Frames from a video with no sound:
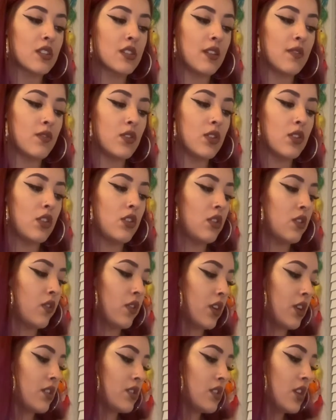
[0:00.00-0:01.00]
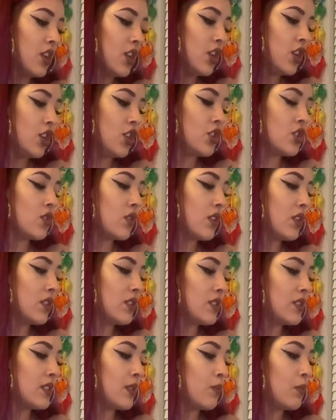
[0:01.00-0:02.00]
of the universe, enjoying
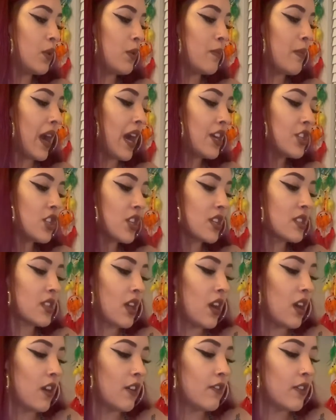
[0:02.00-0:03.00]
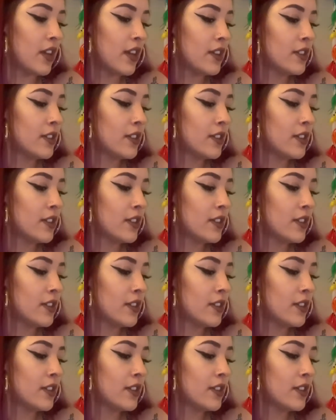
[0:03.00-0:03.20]
the simple magics of